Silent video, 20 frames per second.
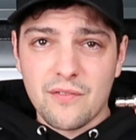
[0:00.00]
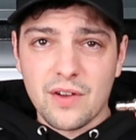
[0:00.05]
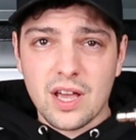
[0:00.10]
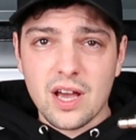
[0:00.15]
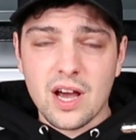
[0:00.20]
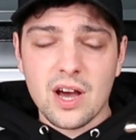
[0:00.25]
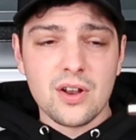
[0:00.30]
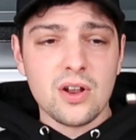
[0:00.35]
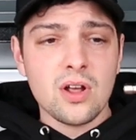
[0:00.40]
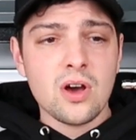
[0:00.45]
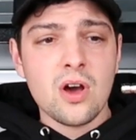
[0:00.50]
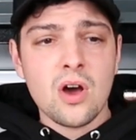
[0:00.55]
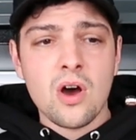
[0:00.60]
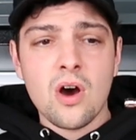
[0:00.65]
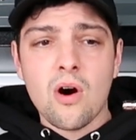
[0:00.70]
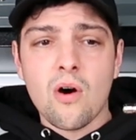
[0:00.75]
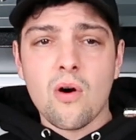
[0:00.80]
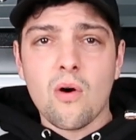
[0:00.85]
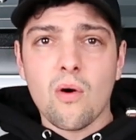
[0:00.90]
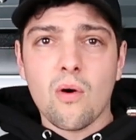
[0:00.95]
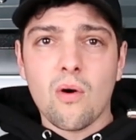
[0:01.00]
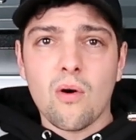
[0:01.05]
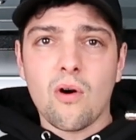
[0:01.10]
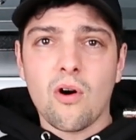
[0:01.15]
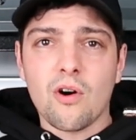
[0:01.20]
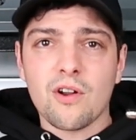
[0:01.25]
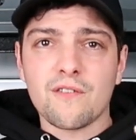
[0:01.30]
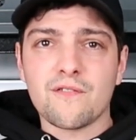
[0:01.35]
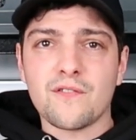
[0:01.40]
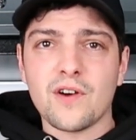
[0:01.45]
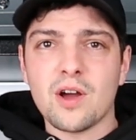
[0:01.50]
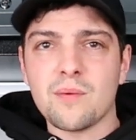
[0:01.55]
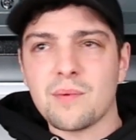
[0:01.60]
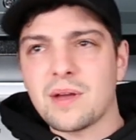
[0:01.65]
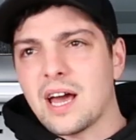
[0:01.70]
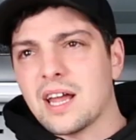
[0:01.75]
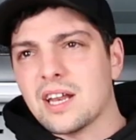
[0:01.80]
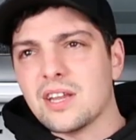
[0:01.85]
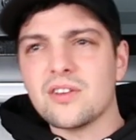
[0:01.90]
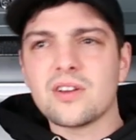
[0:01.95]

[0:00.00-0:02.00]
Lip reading: a gun or on a foam can.